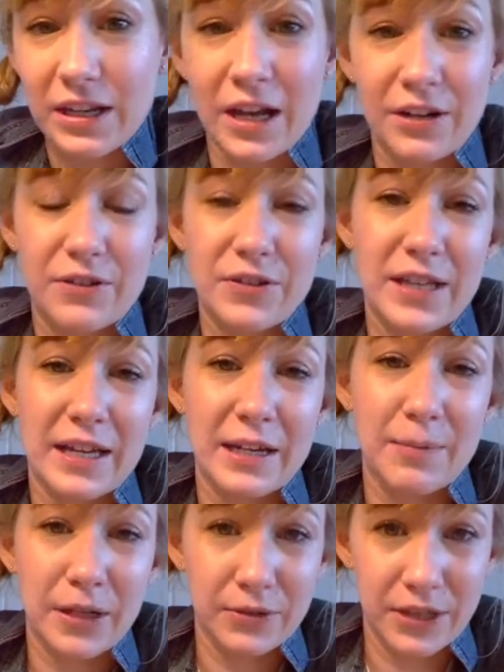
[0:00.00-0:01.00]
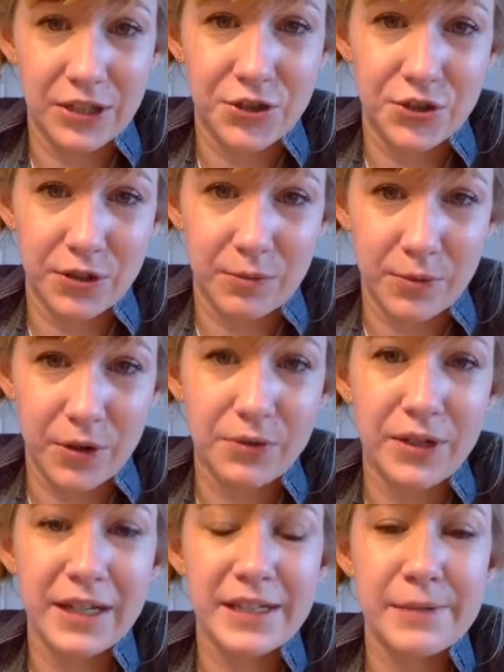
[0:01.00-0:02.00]
understand about digital
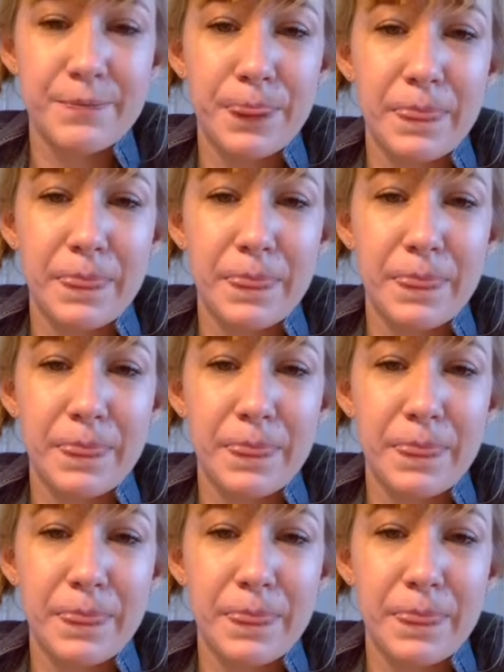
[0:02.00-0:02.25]
products.